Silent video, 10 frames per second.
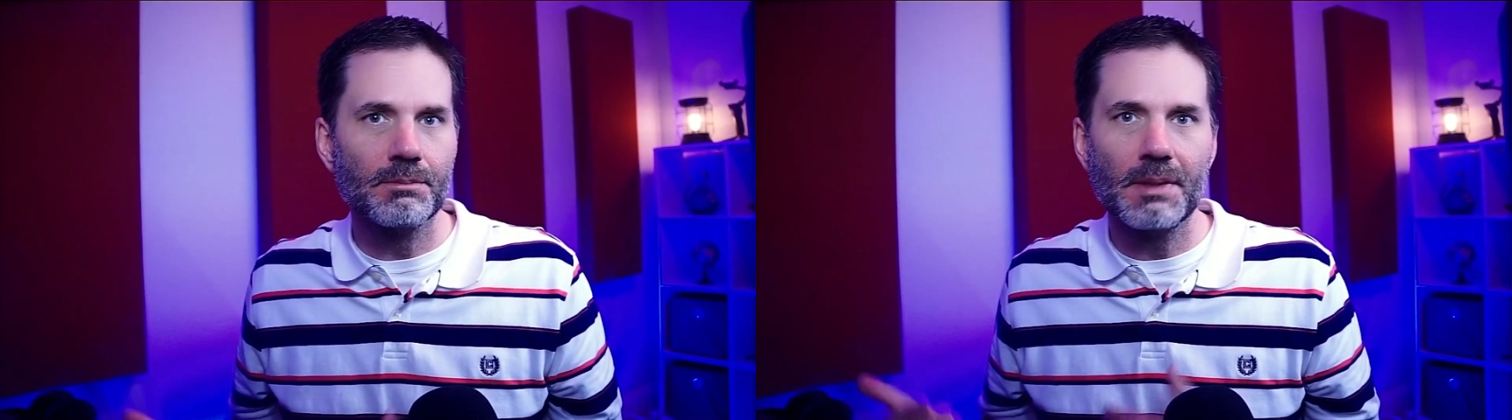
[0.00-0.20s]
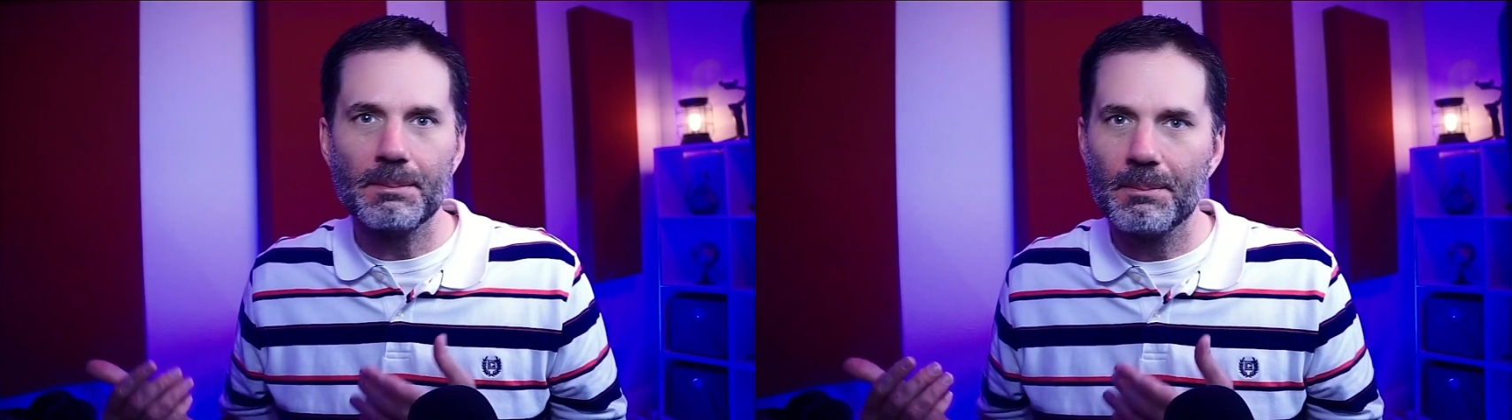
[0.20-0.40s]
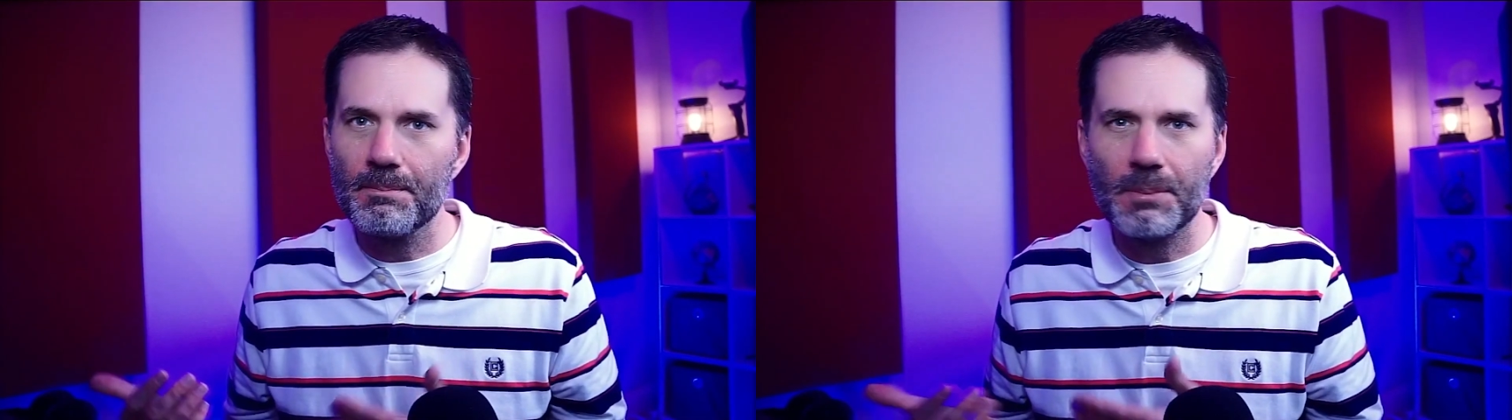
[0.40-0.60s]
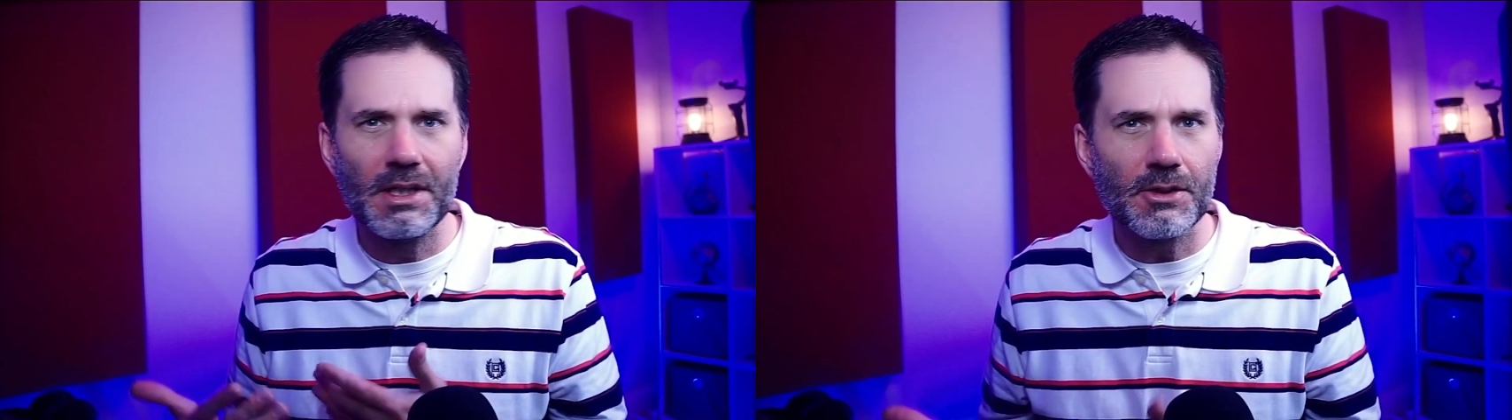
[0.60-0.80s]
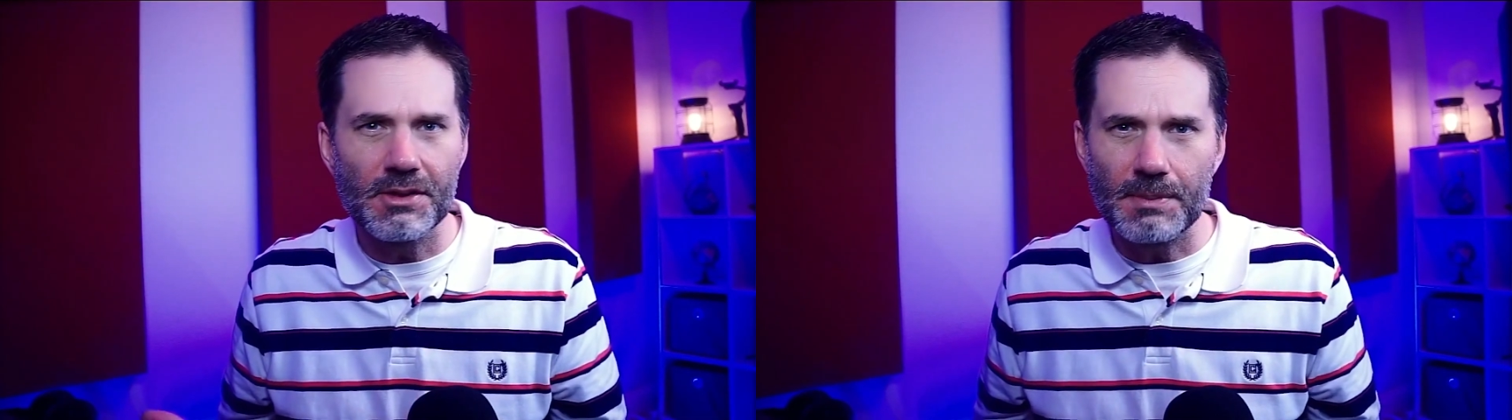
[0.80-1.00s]
but put a
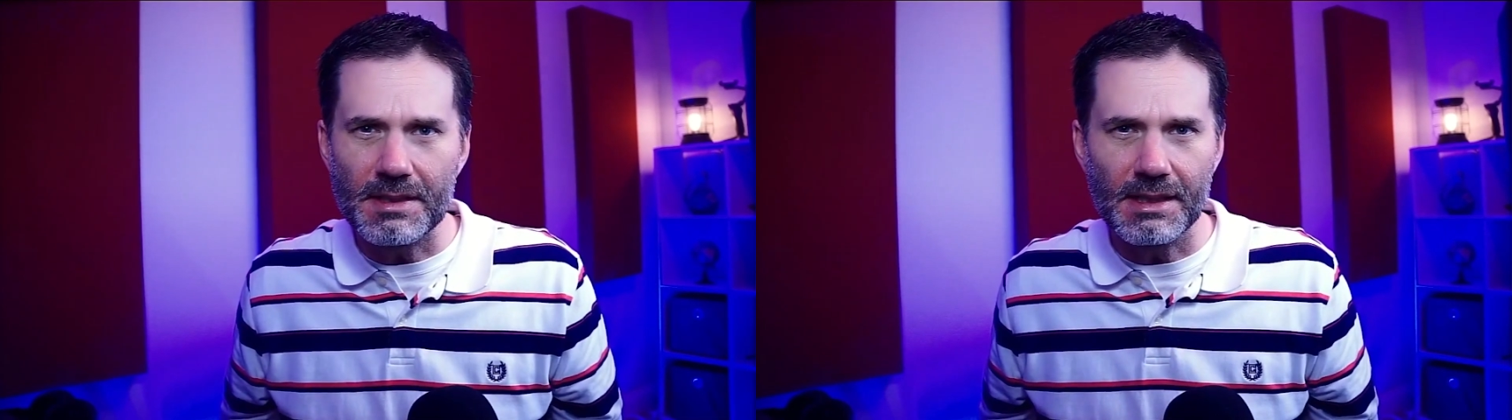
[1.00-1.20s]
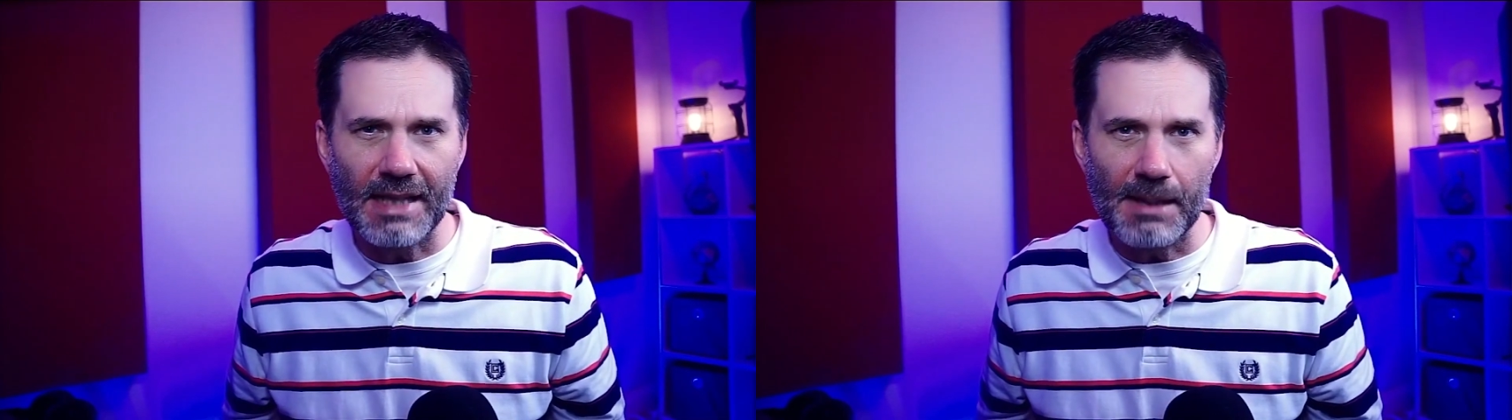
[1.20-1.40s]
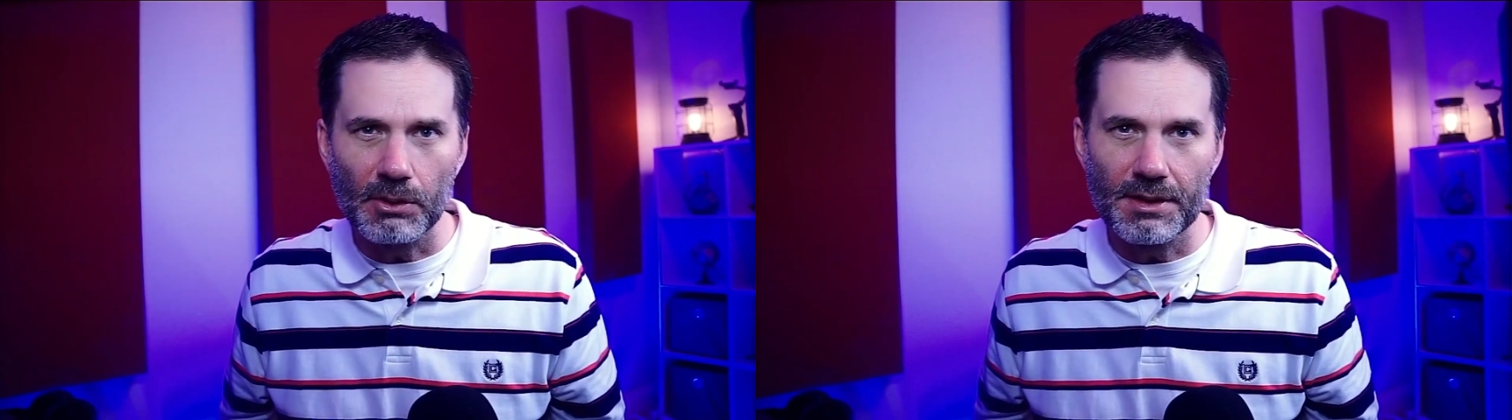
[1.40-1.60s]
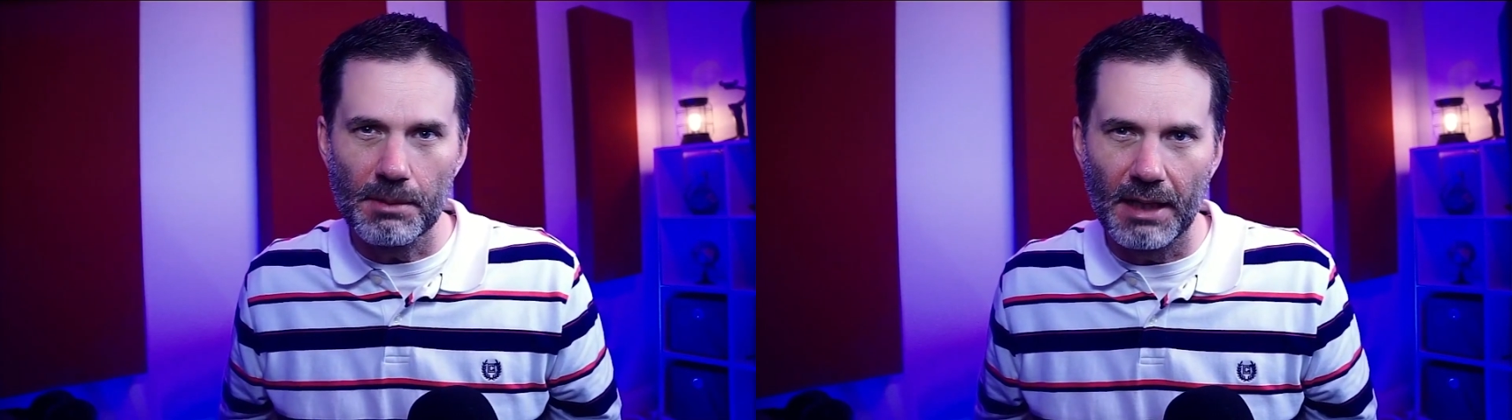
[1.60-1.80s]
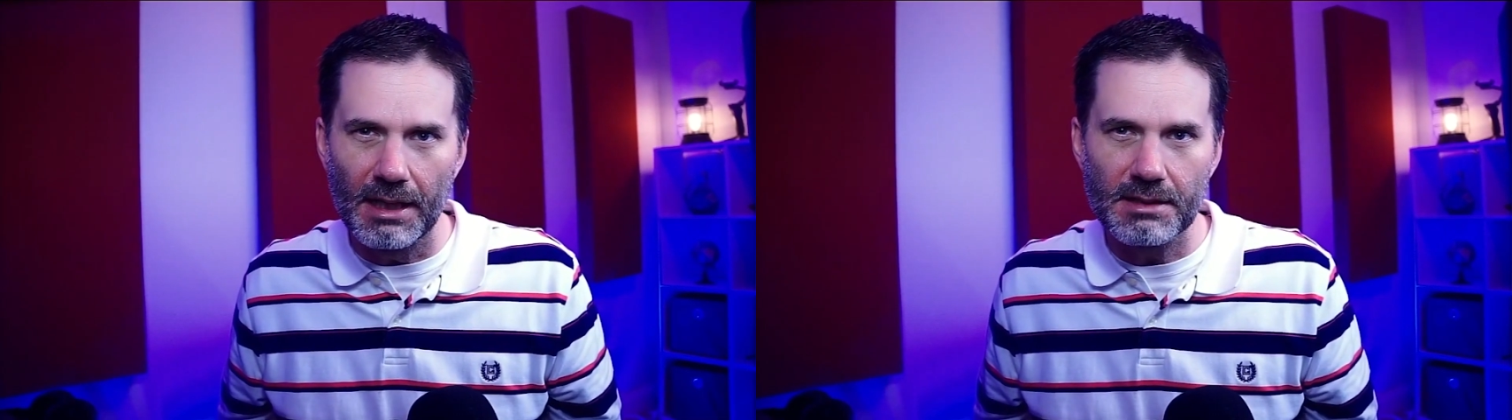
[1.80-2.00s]
USB-C cable in the
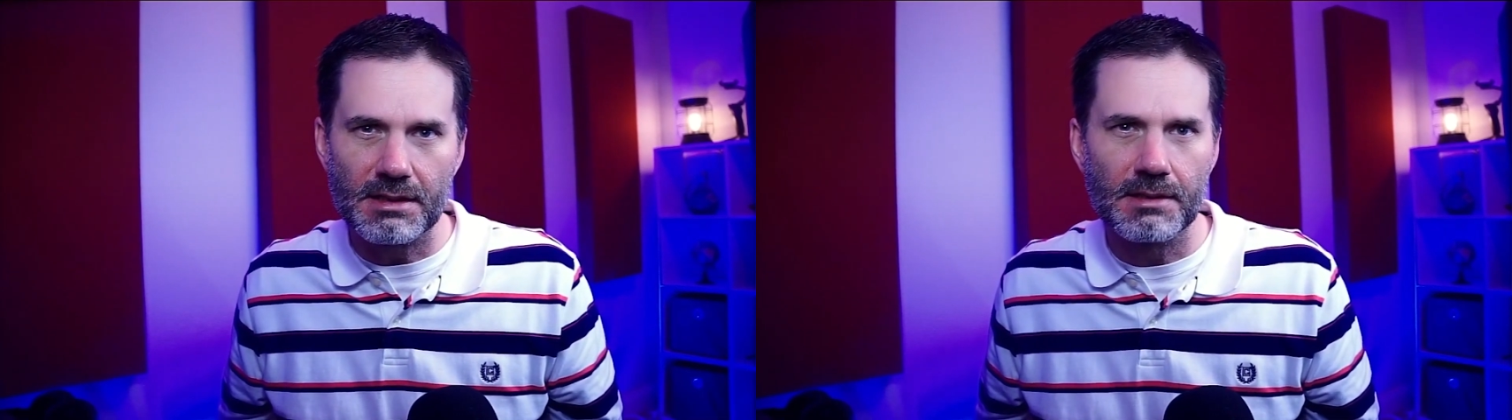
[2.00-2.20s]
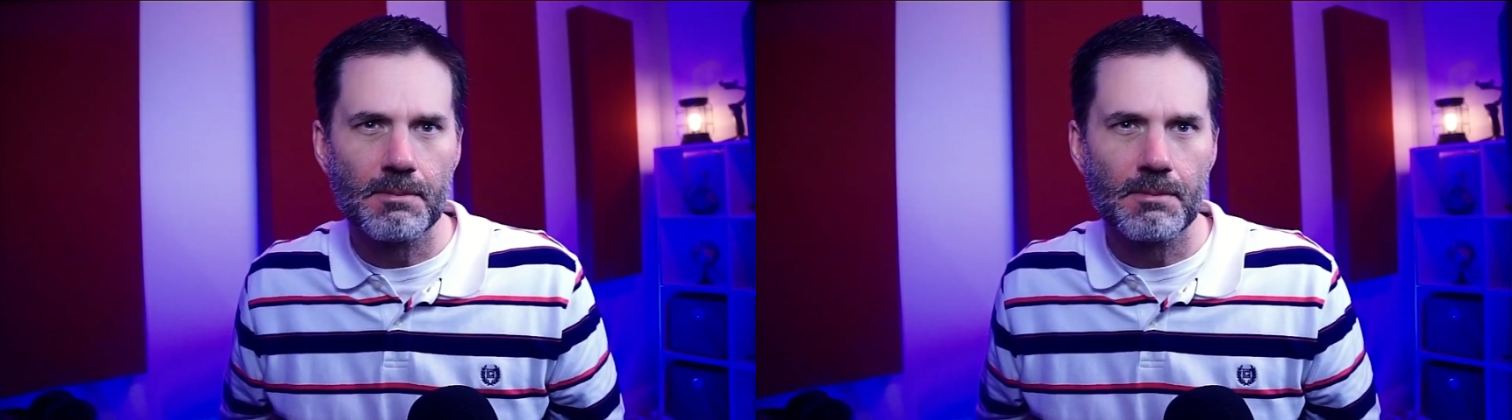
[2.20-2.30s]
box.